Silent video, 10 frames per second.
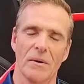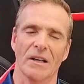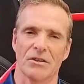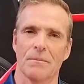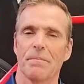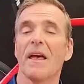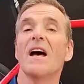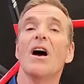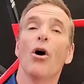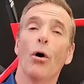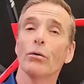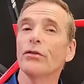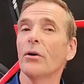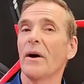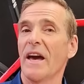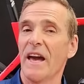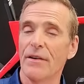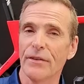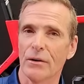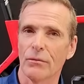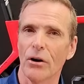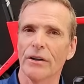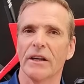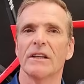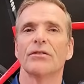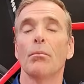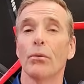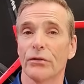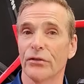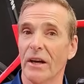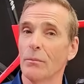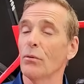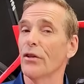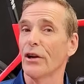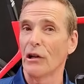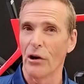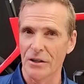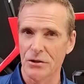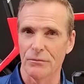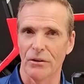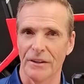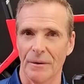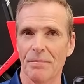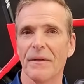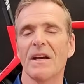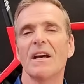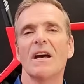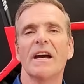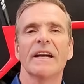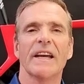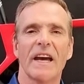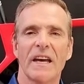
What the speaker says: much. Also, a heavier rider is more stable than a lighter rider. He